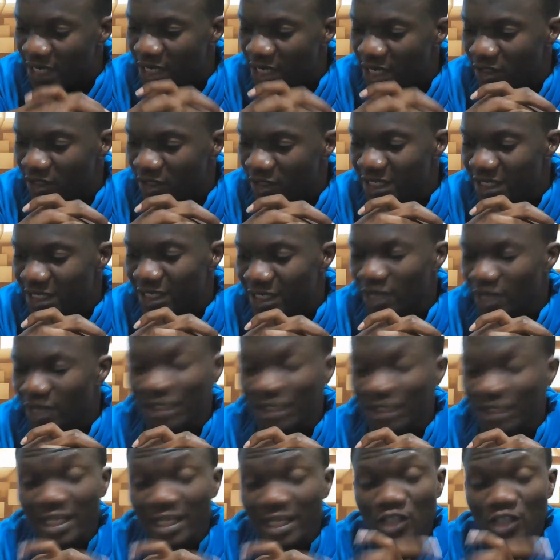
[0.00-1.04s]
on
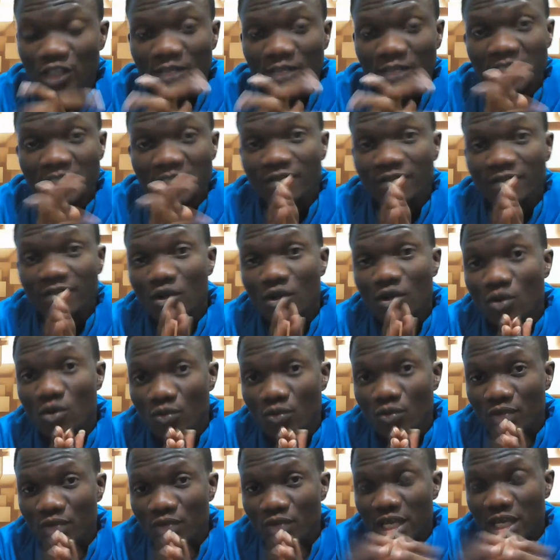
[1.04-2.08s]
an expensive
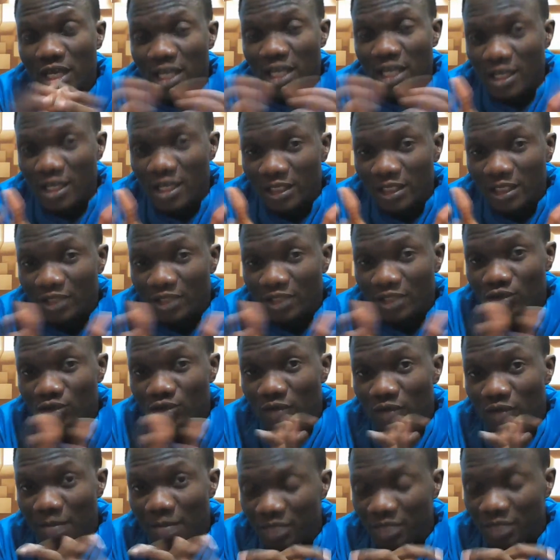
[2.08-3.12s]
cloth in order to
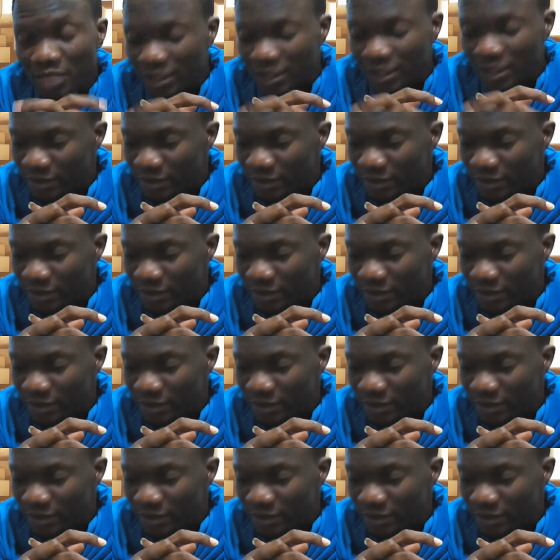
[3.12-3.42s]
wrap it.